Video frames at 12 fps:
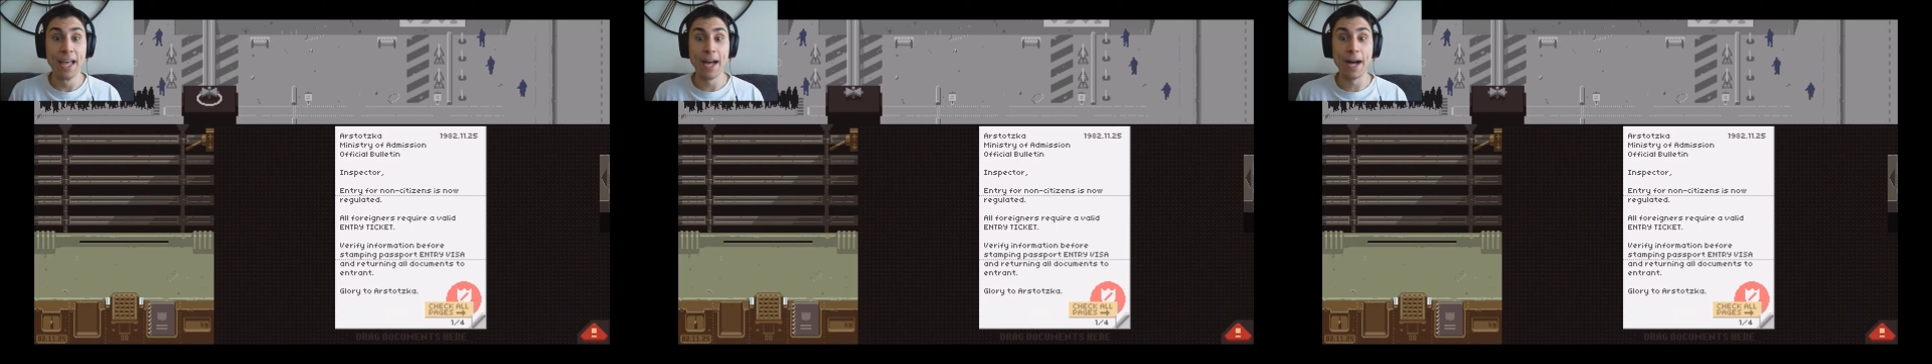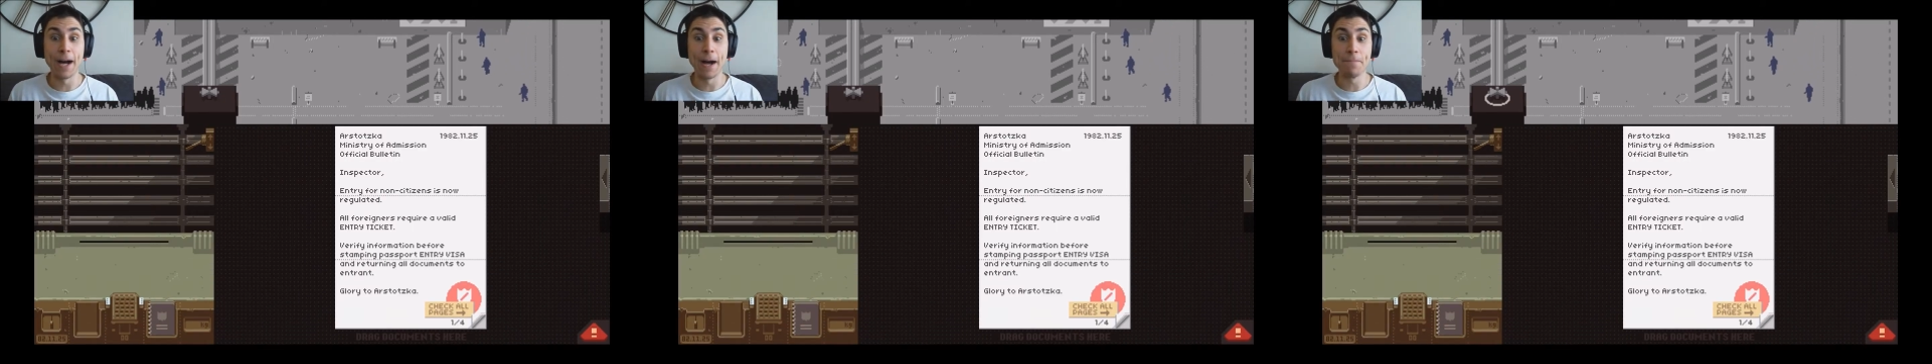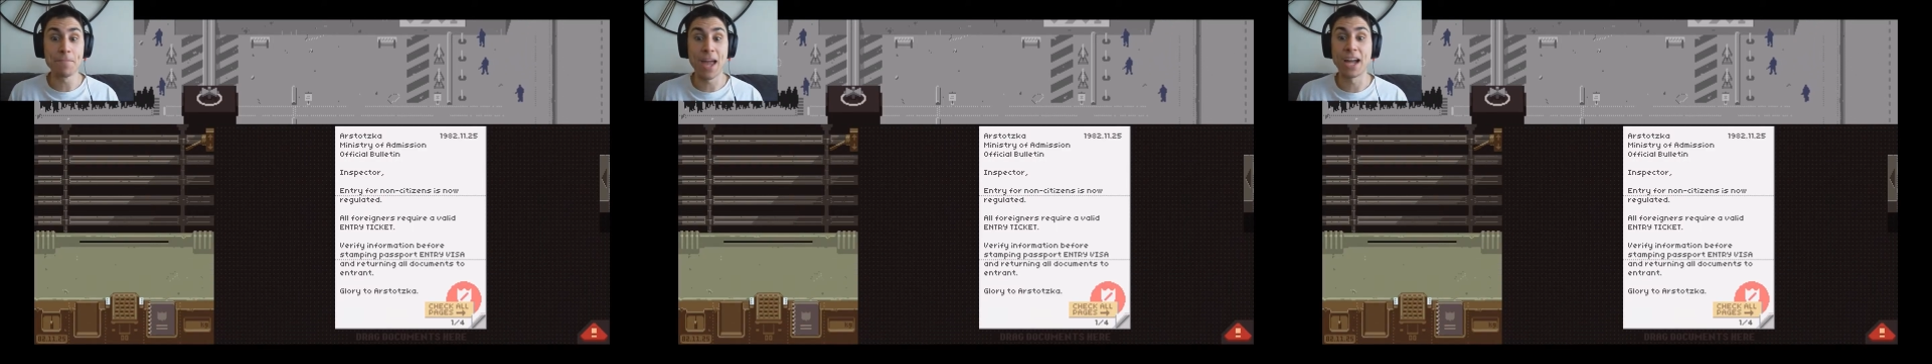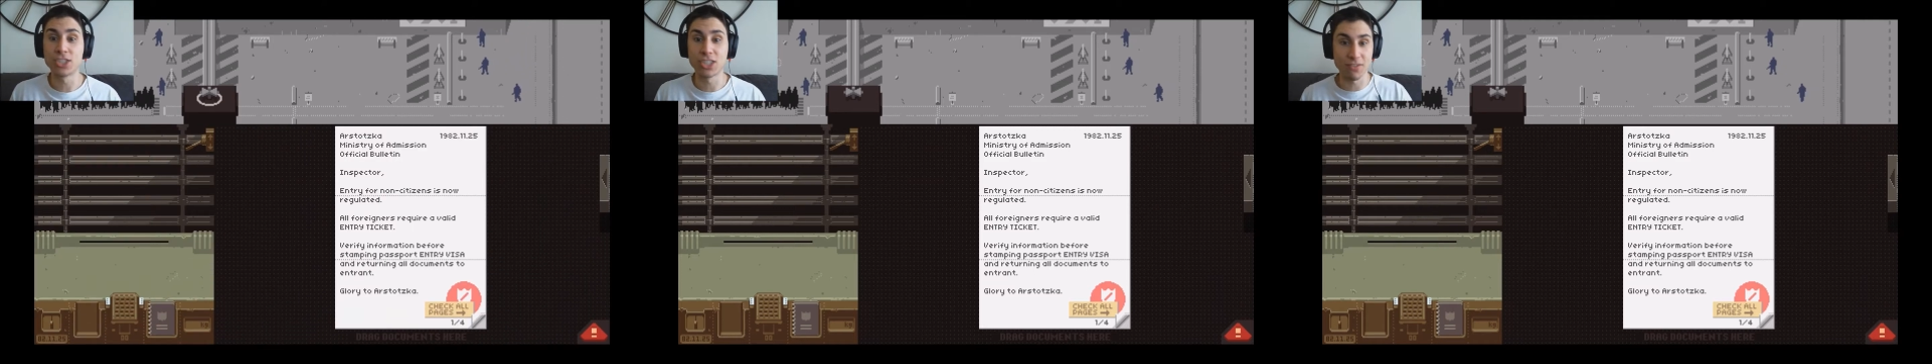Um, I
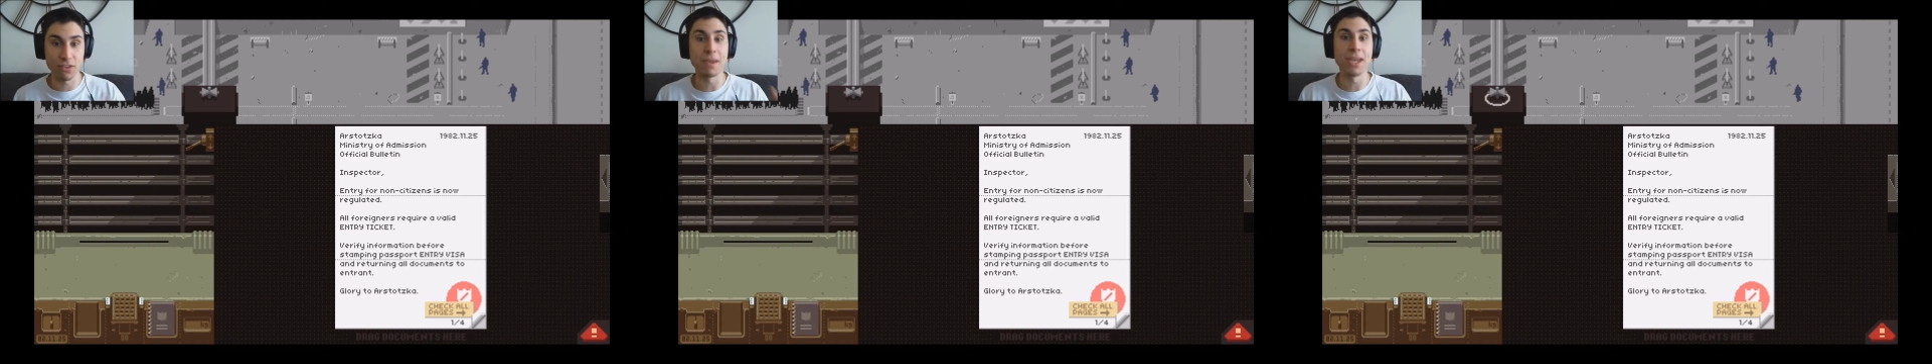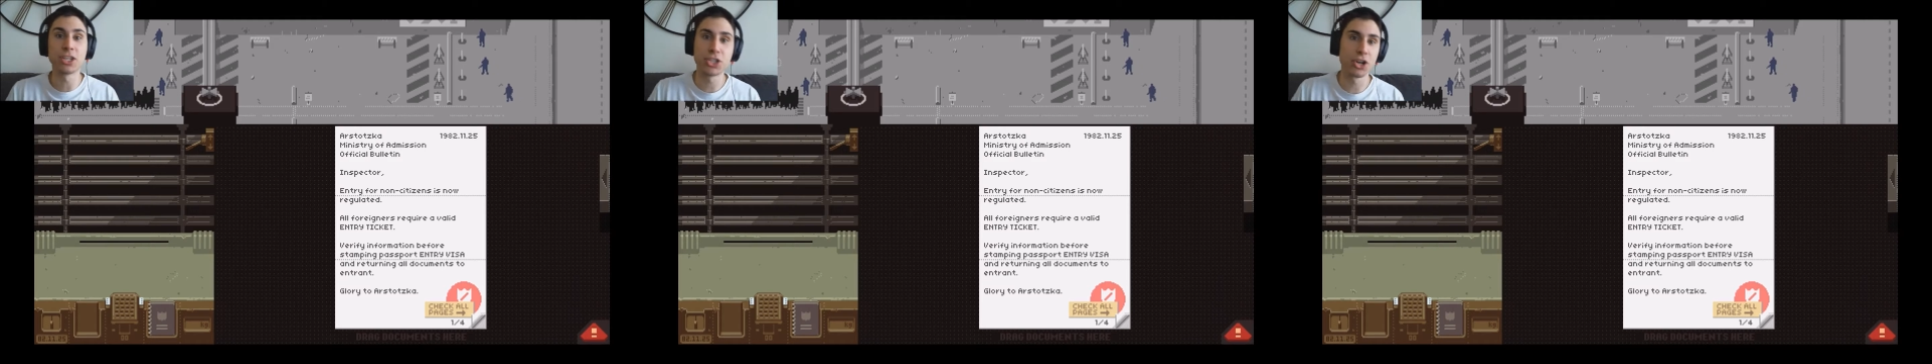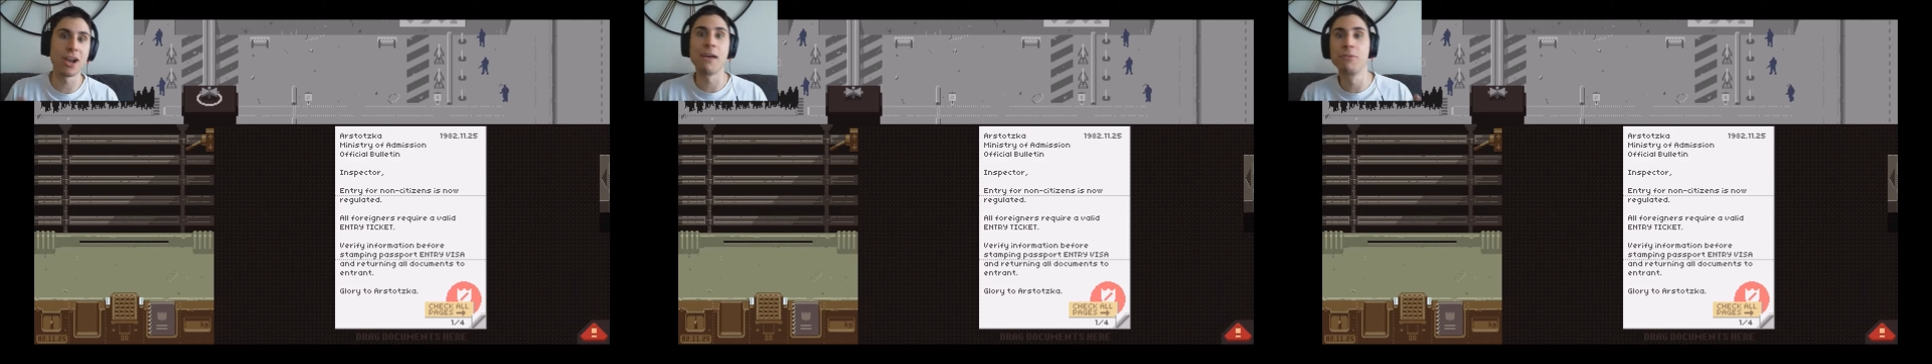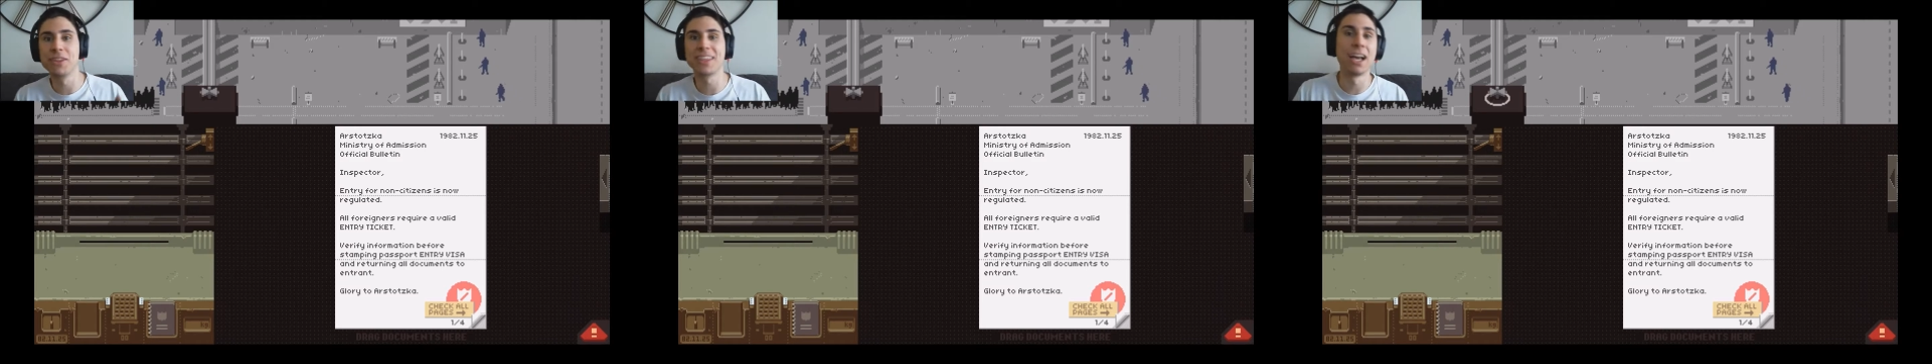just have to make sure
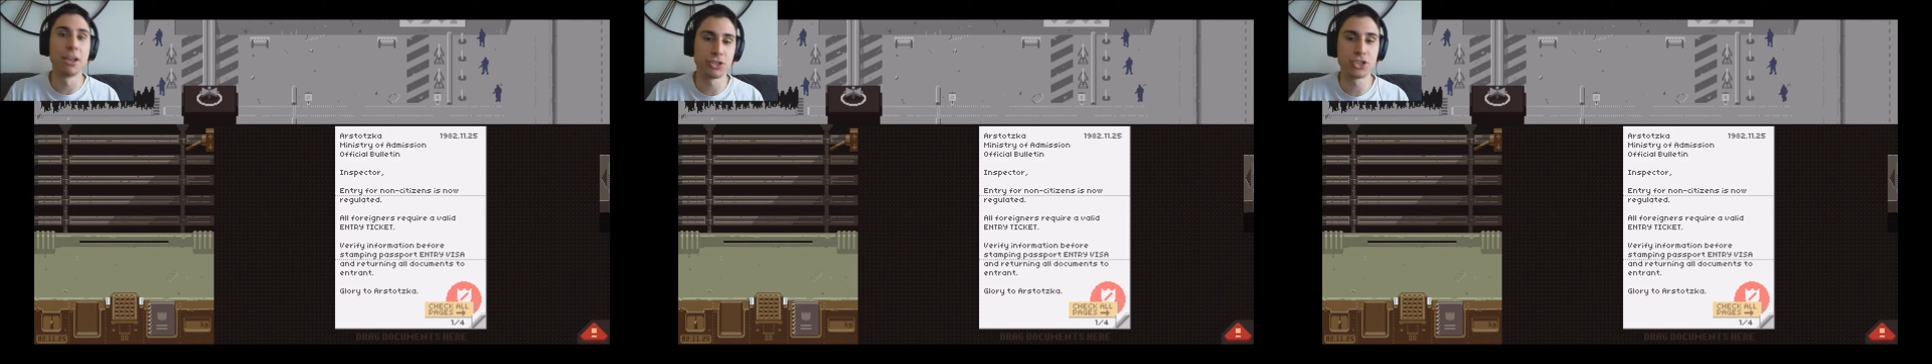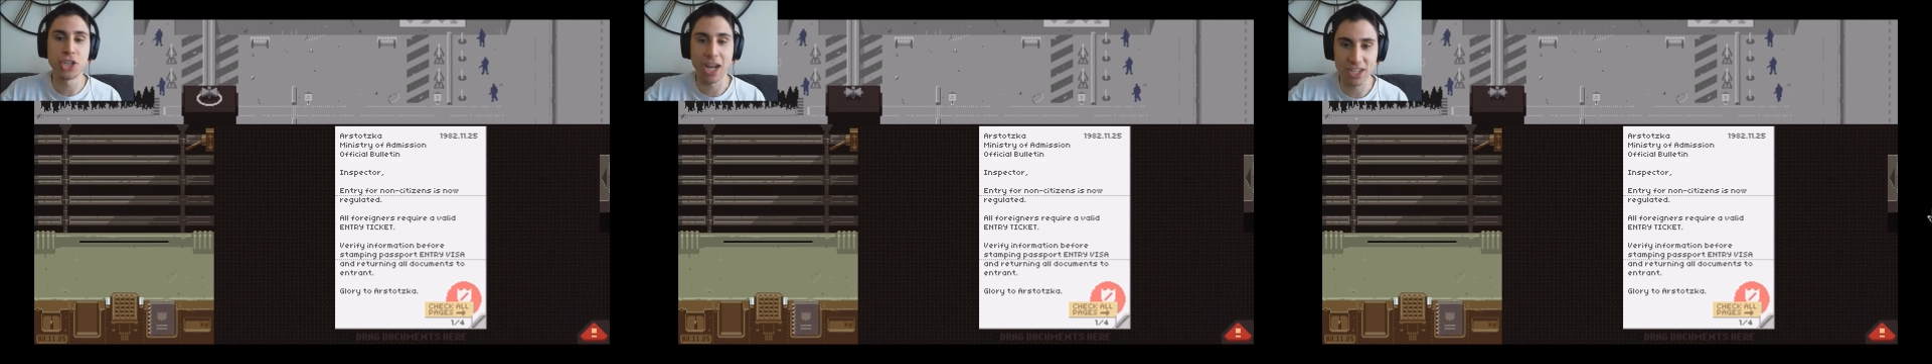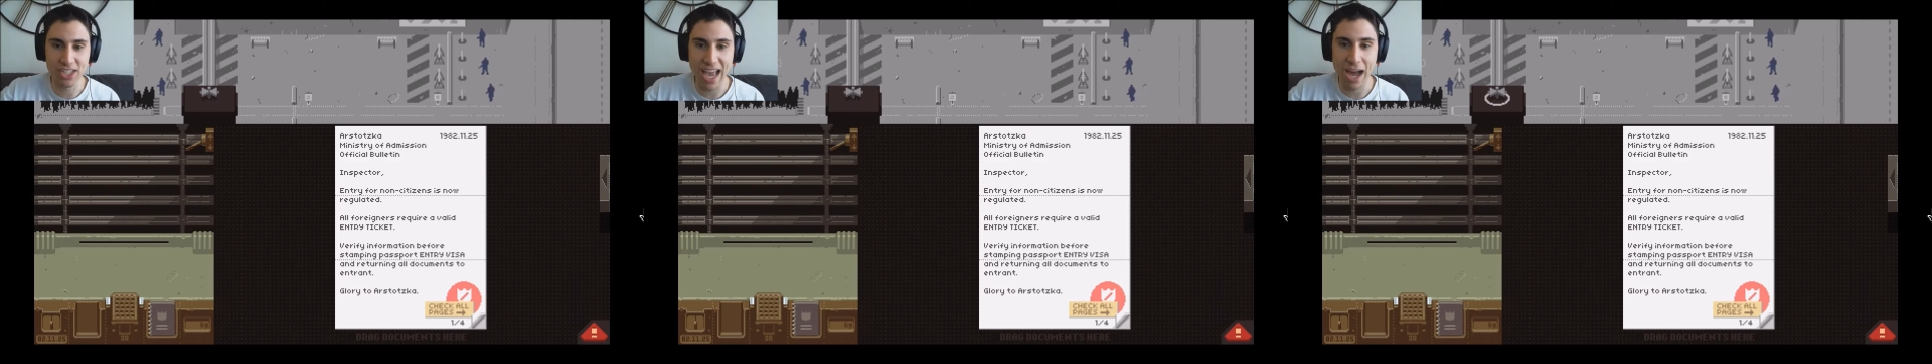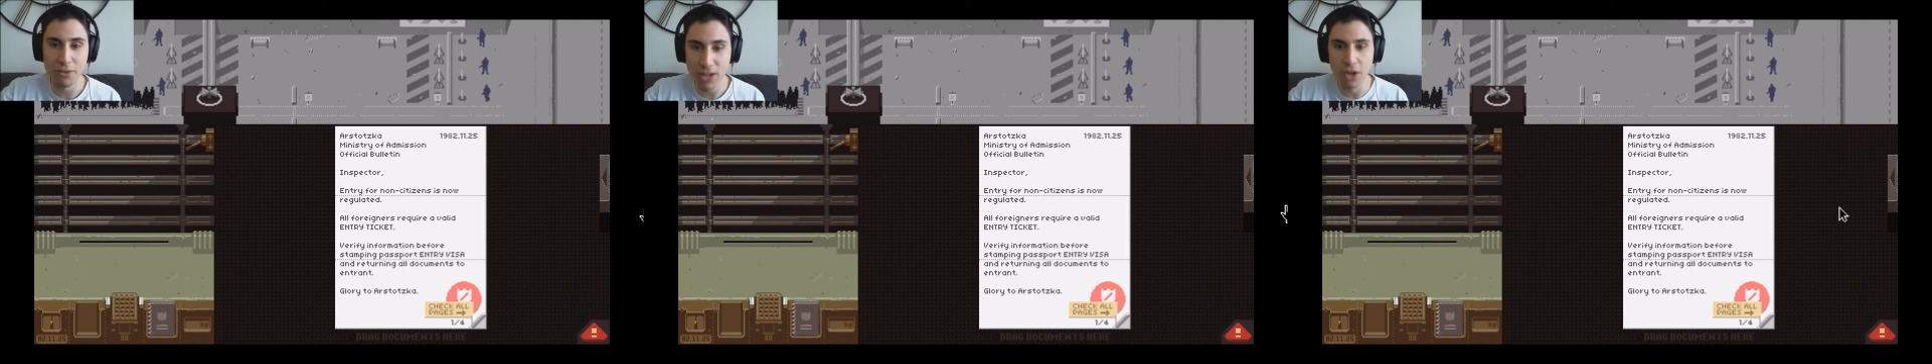everything else checks
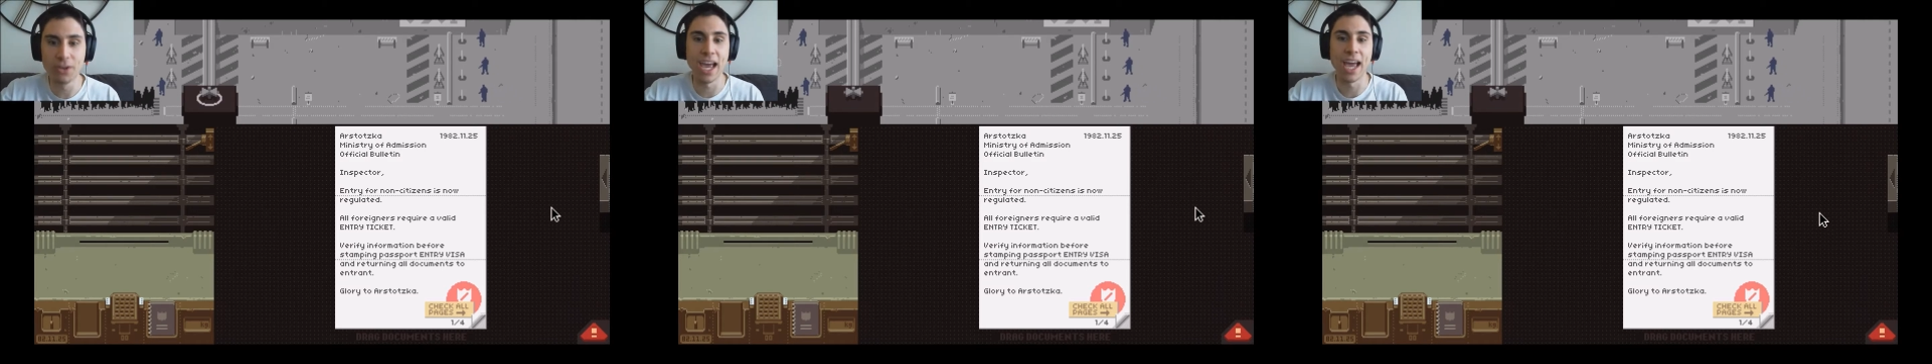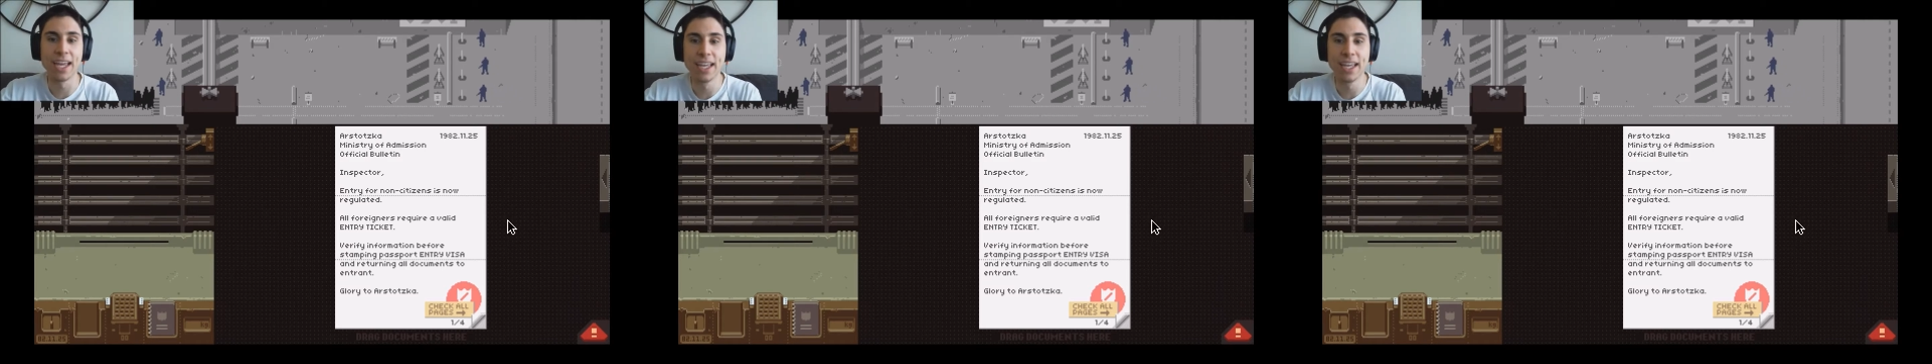out. Okay.